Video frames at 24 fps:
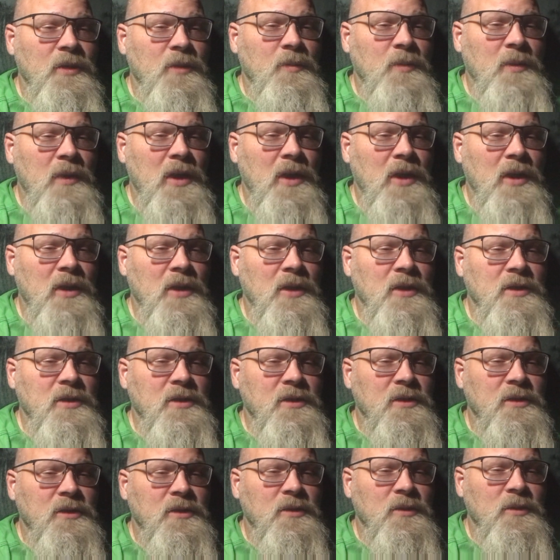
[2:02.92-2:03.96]

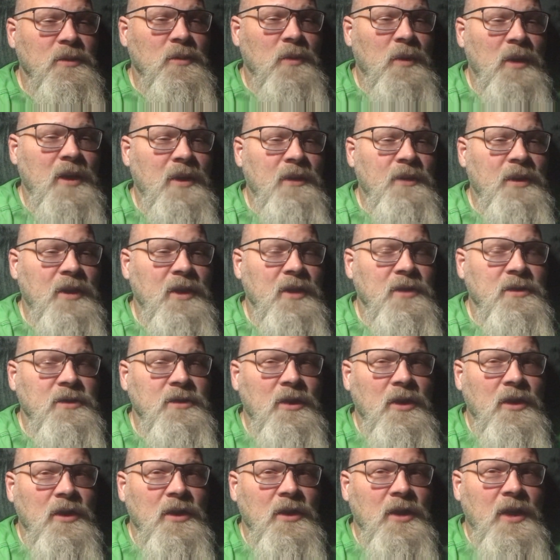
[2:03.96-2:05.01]
the way
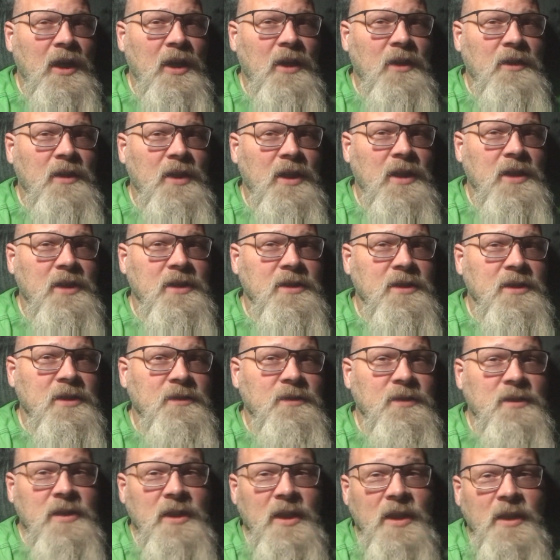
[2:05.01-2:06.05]
things are nowadays,
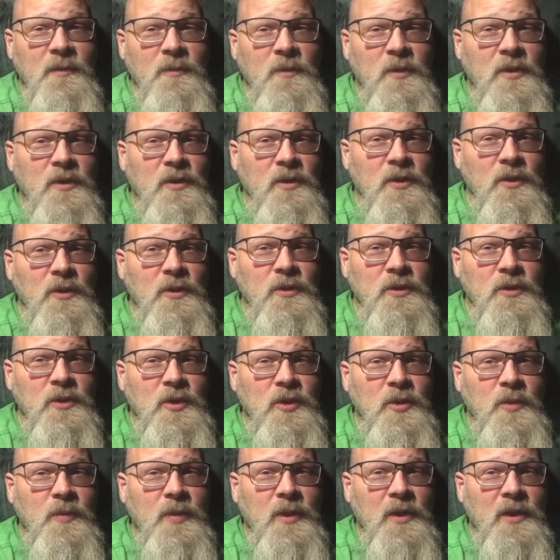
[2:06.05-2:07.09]
even like with
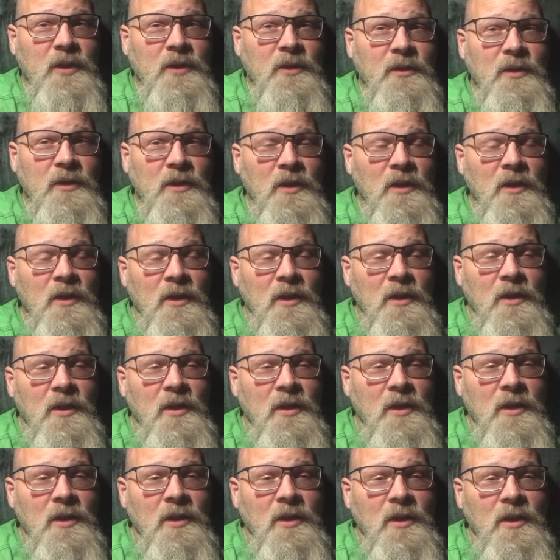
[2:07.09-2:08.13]
YouTube here,
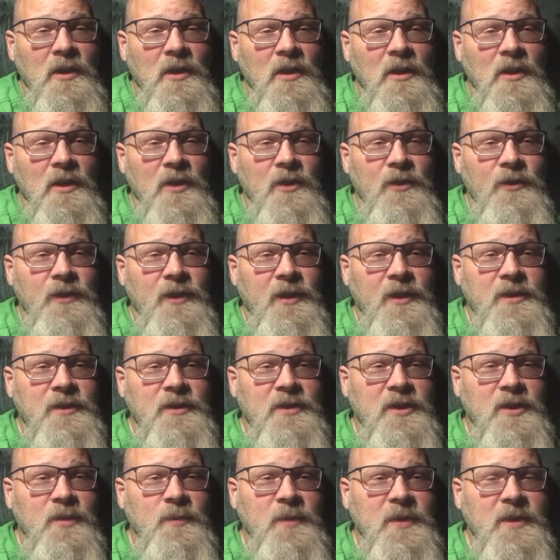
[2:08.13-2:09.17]

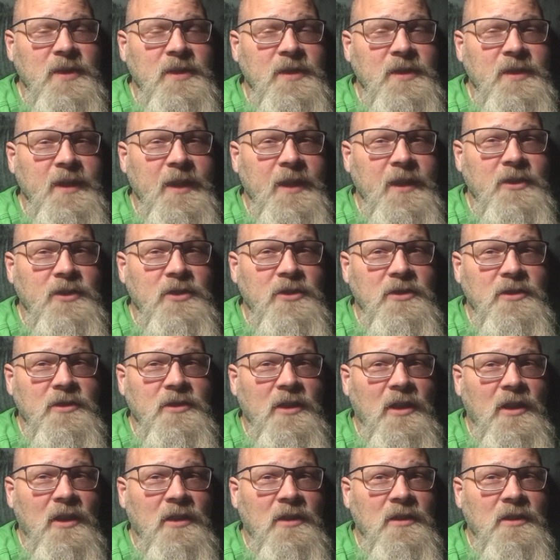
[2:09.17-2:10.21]
things can be
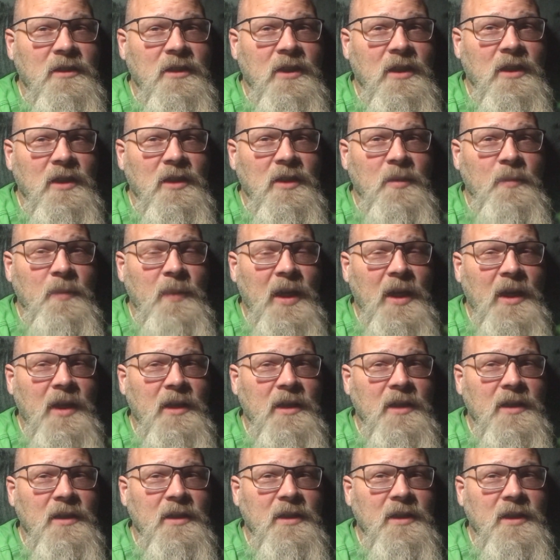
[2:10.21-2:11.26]
scheduled all
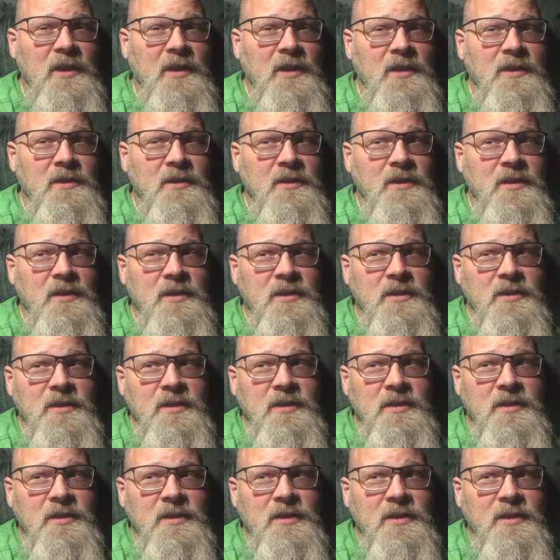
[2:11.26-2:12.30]
automatically, and as long
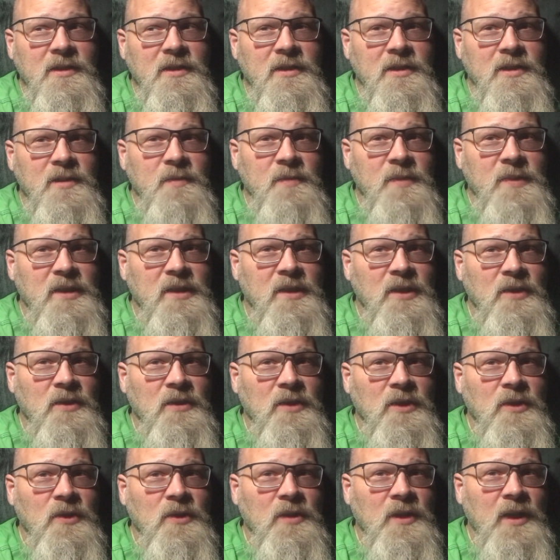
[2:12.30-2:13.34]
as the systems
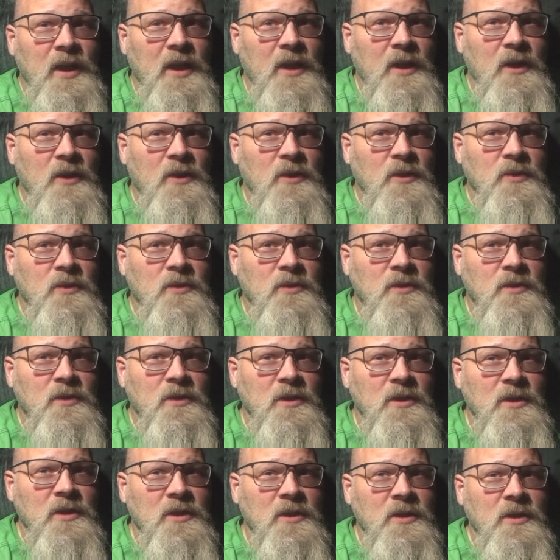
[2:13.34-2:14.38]
don't go down
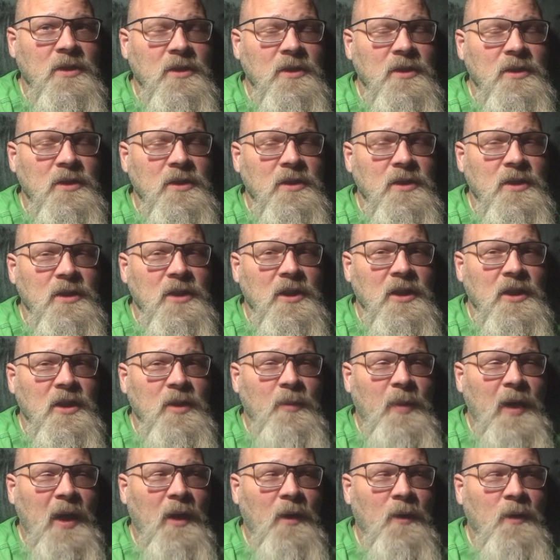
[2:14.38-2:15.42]
and
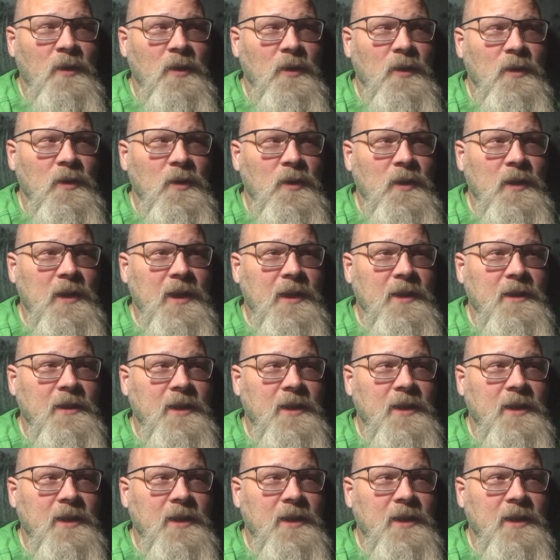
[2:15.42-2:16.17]
the power don't go out